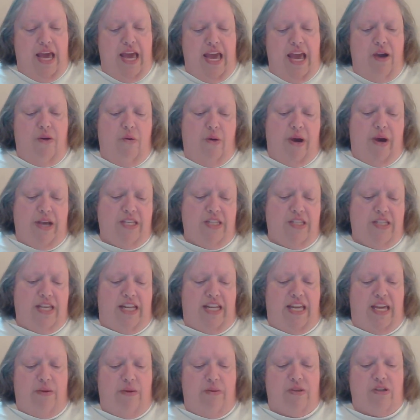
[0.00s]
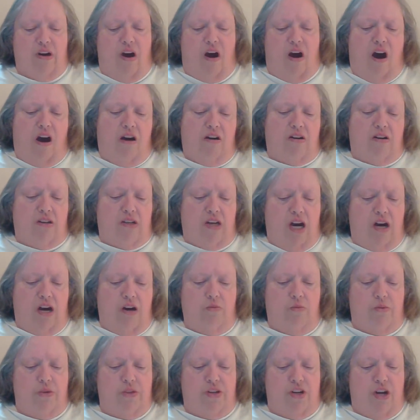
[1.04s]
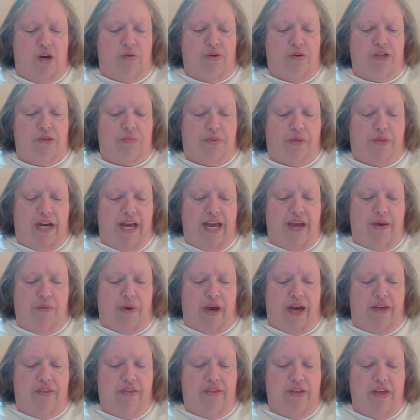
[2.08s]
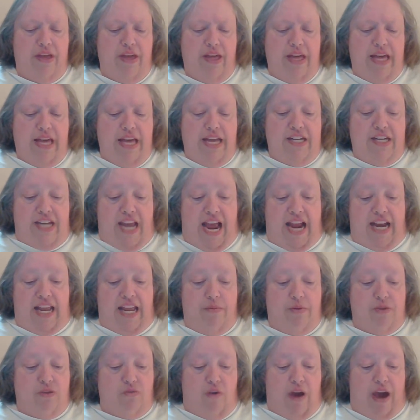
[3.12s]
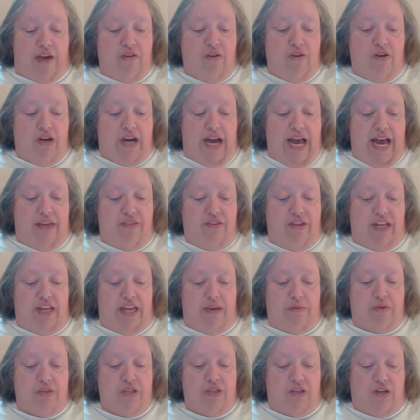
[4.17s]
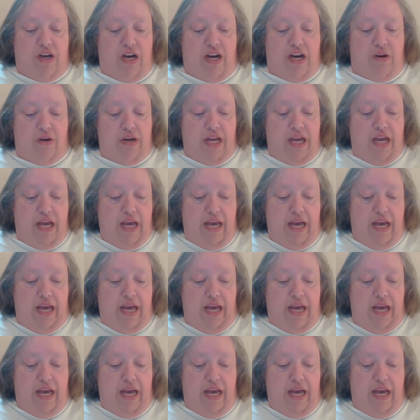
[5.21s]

It wasn't that he was all alone with no one to play with. Danny was rather glad that he was alone.